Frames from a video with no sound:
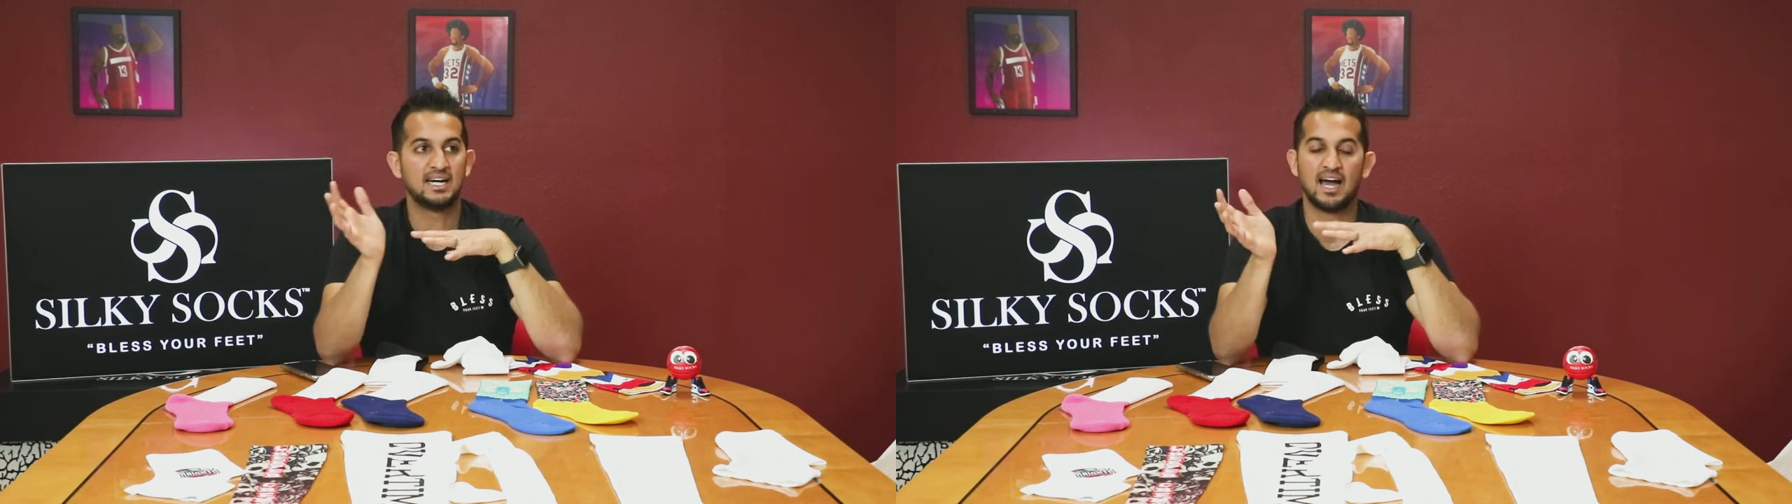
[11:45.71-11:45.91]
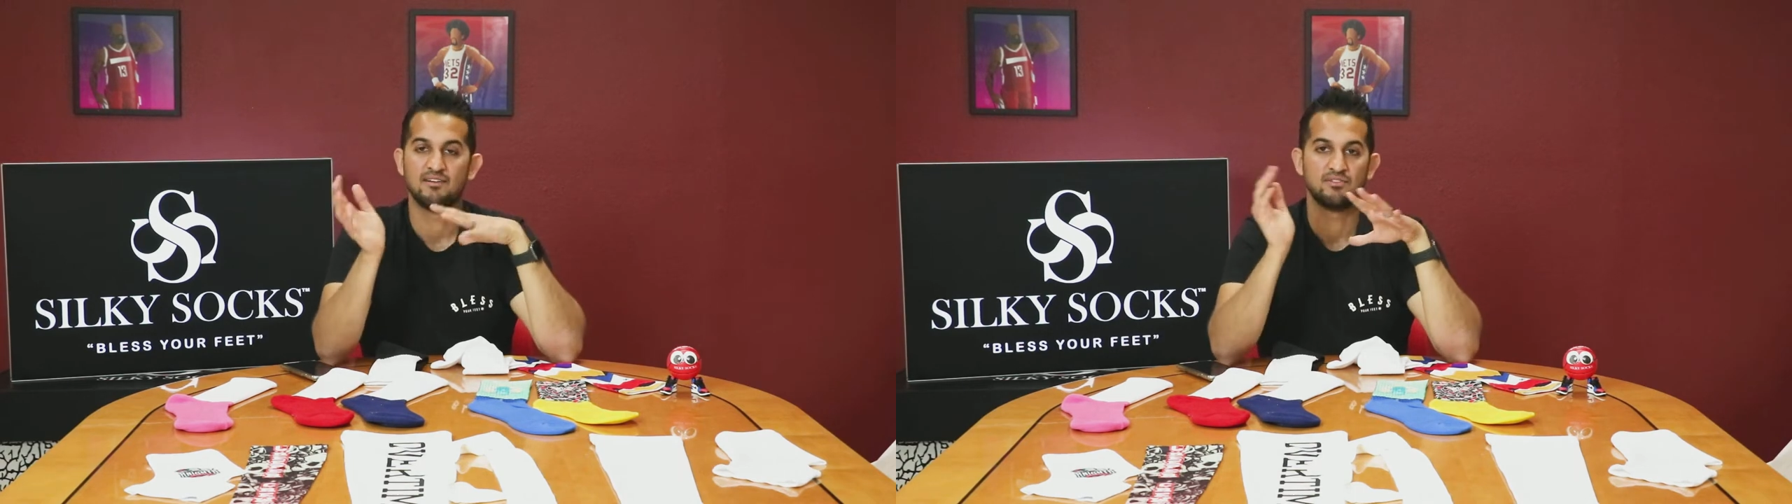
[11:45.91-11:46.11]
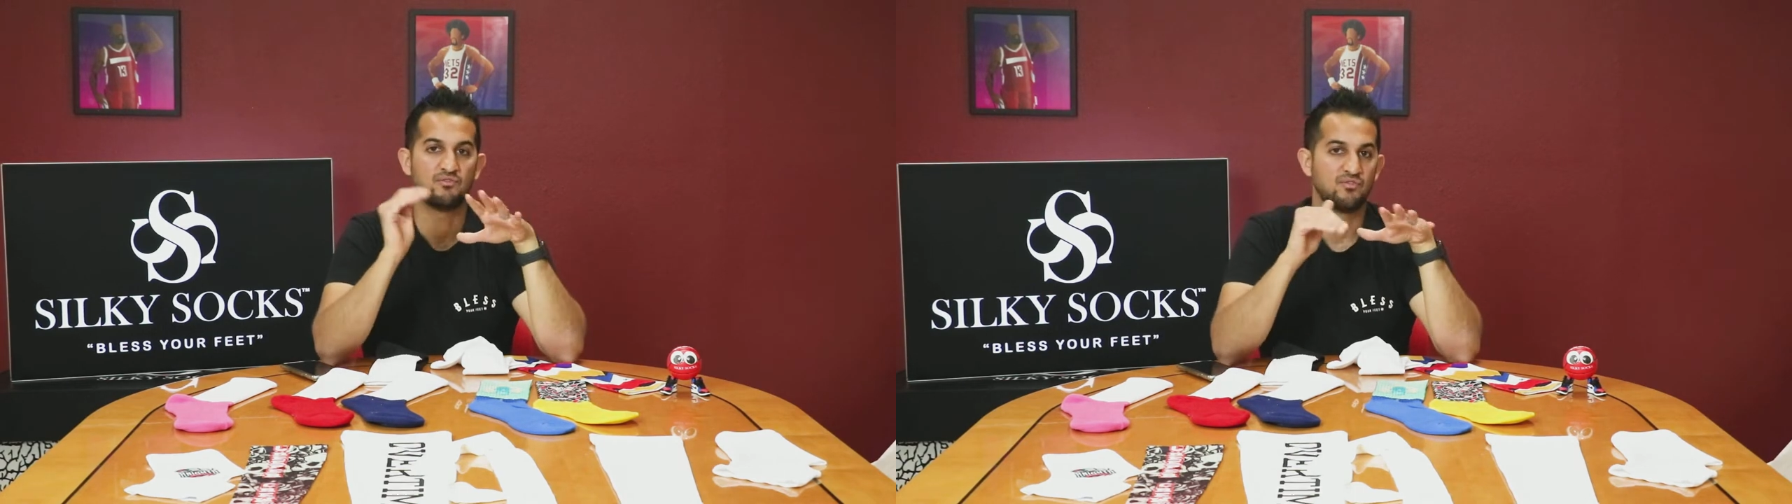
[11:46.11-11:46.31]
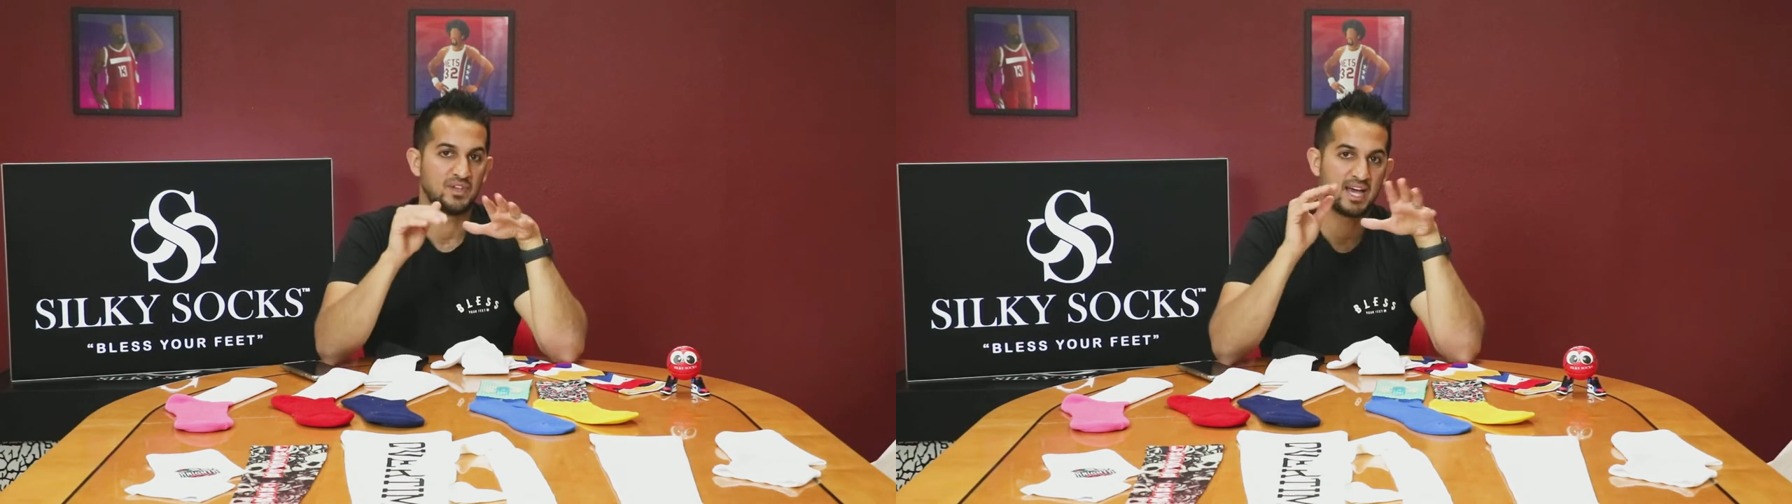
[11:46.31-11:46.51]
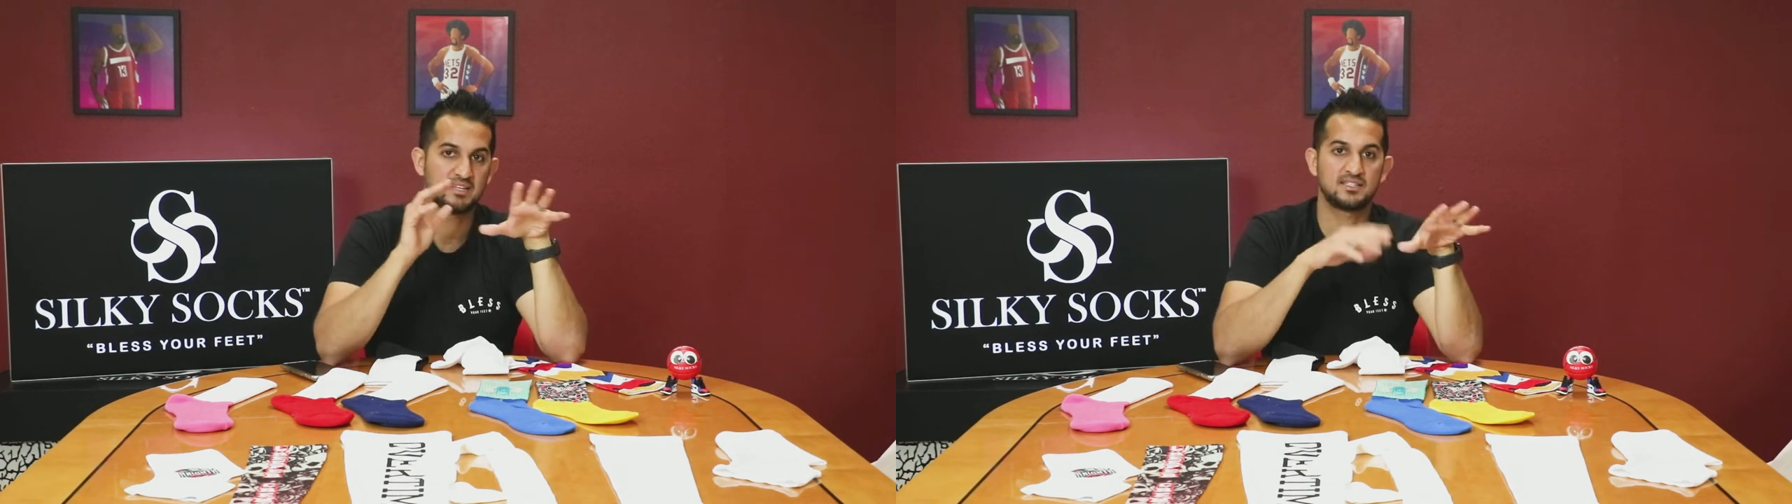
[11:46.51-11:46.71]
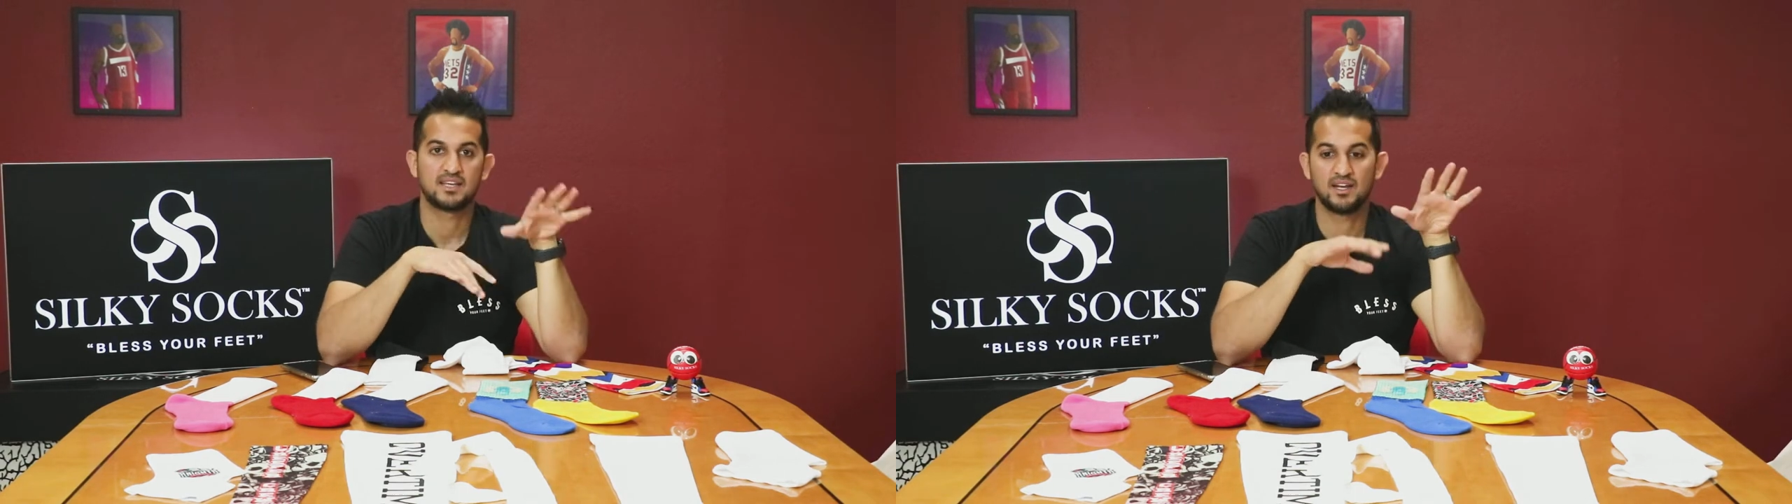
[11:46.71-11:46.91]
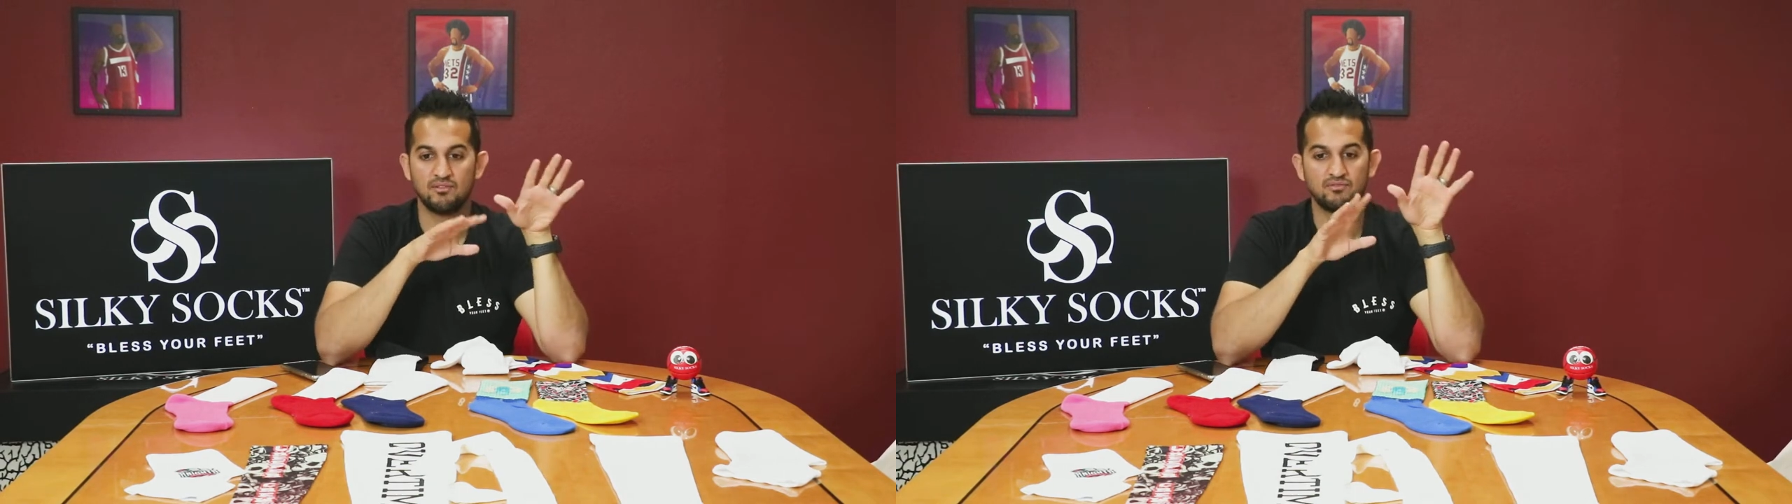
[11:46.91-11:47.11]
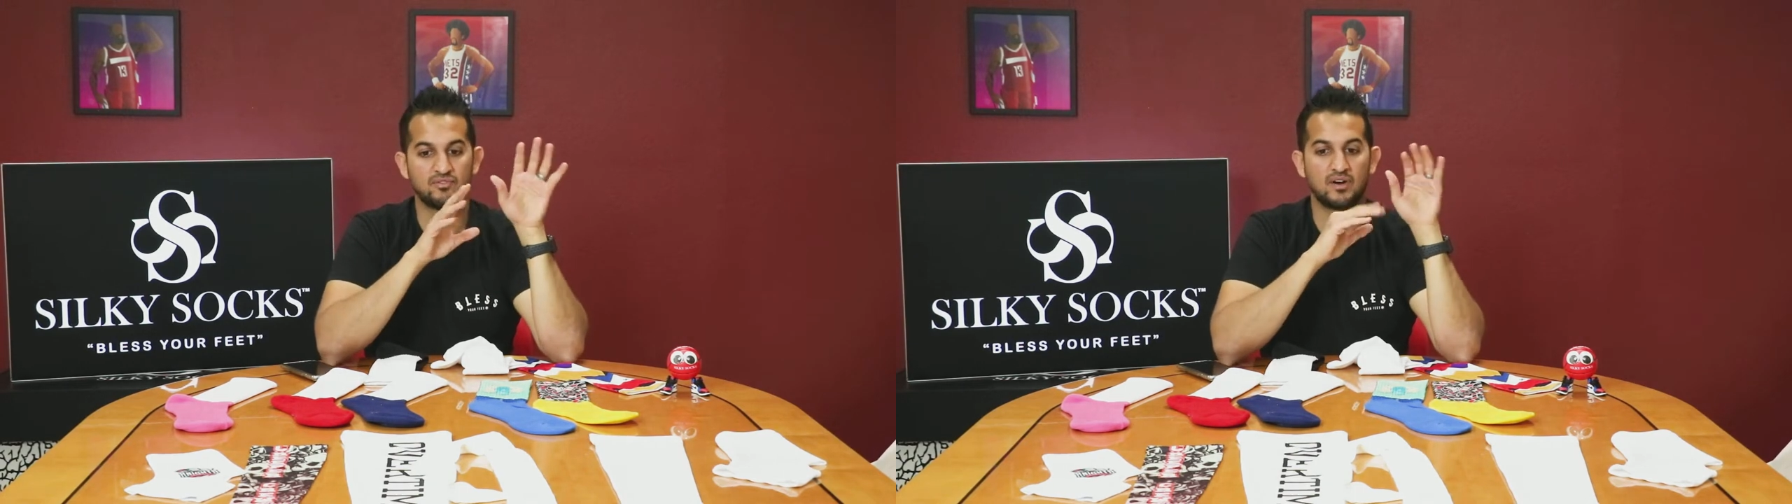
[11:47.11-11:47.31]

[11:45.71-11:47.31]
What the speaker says: have a nice set of